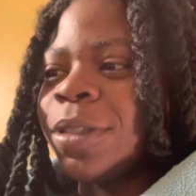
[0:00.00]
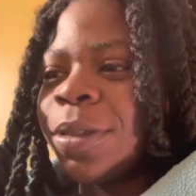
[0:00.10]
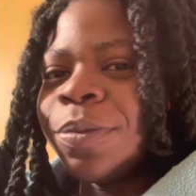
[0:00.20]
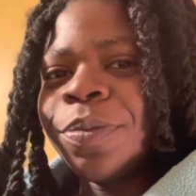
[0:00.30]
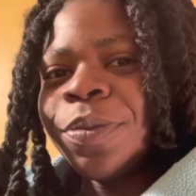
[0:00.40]
her.
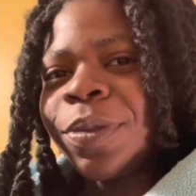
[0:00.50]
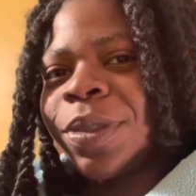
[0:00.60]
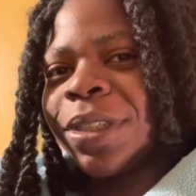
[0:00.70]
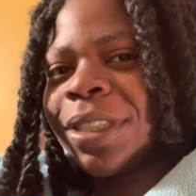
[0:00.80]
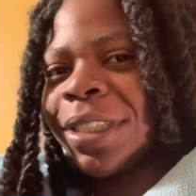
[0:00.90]

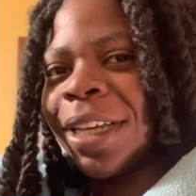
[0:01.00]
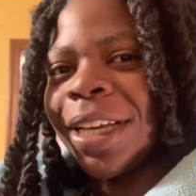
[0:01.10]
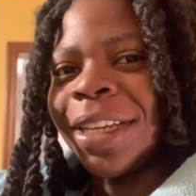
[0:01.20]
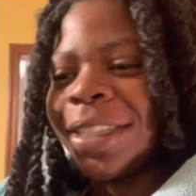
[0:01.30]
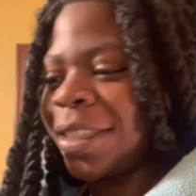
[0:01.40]
She's
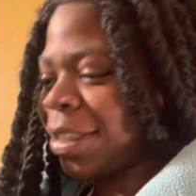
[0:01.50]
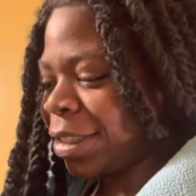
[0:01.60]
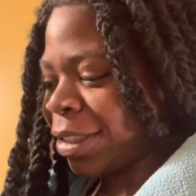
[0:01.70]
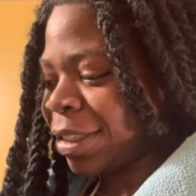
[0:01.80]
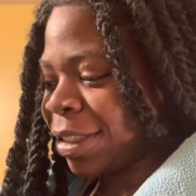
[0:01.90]
good.
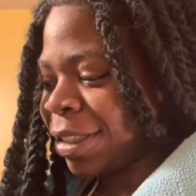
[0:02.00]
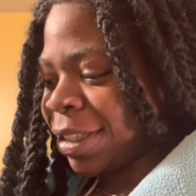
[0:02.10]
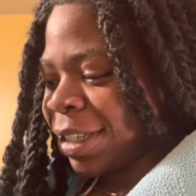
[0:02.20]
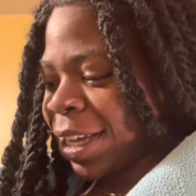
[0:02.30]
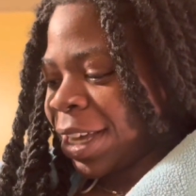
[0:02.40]

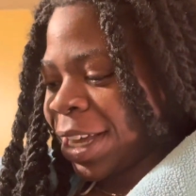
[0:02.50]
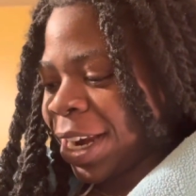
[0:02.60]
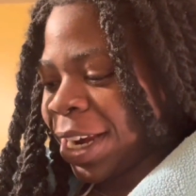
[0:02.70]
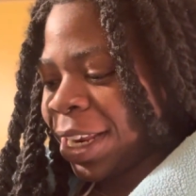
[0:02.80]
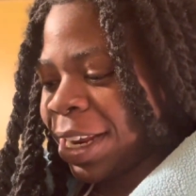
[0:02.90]
And
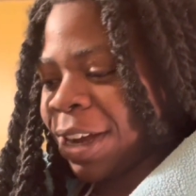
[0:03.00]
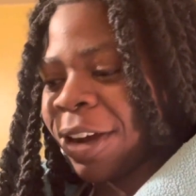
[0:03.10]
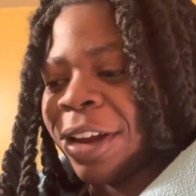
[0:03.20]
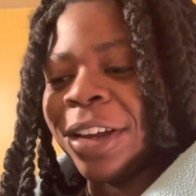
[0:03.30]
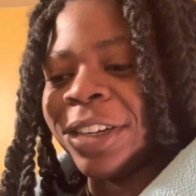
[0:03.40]
I need a
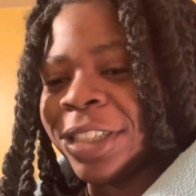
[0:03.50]
curler and